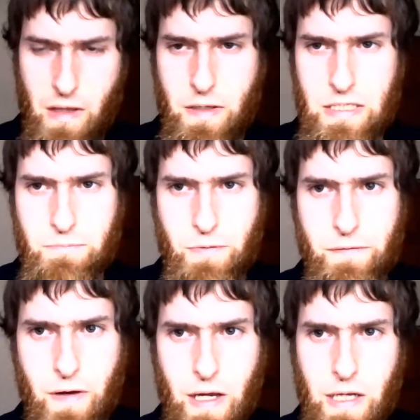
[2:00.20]
there's a
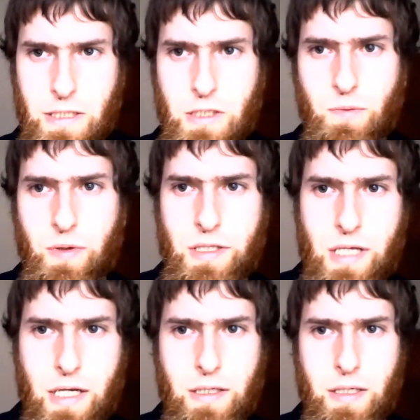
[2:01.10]
brief hiatus where the
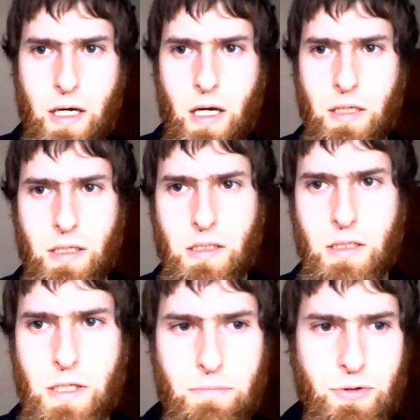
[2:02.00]
site doesn't
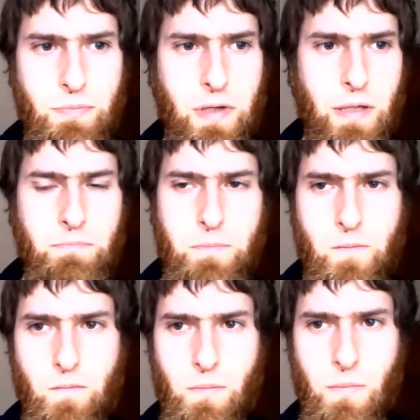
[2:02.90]
seem to be
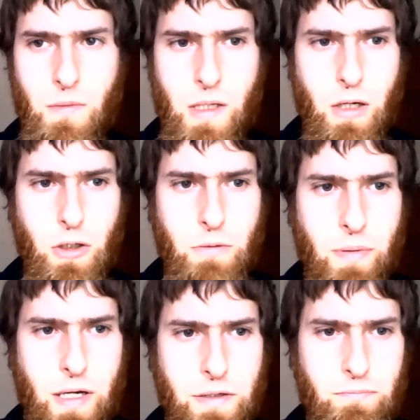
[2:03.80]

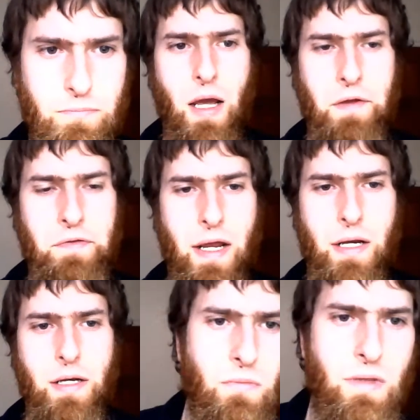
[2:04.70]
occupied, and
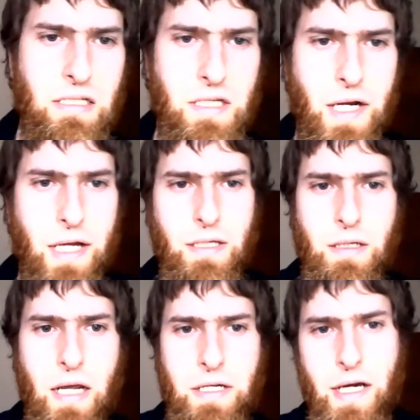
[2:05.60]
then there's the
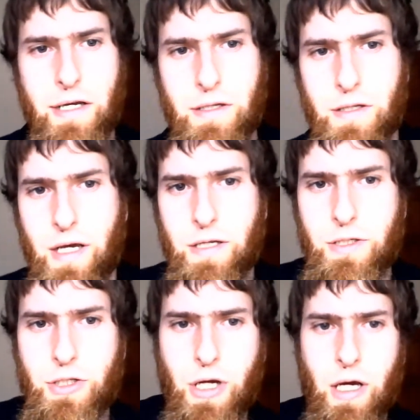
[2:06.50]
late Iron
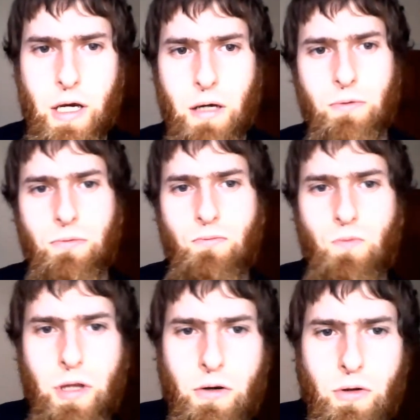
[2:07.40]
Age,
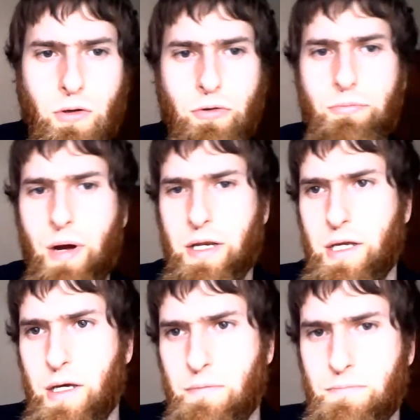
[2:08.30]
what they call
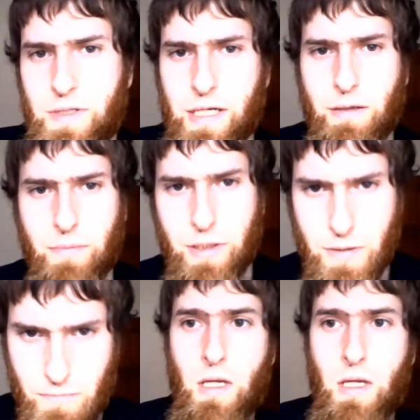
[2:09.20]
Gumanye settlement,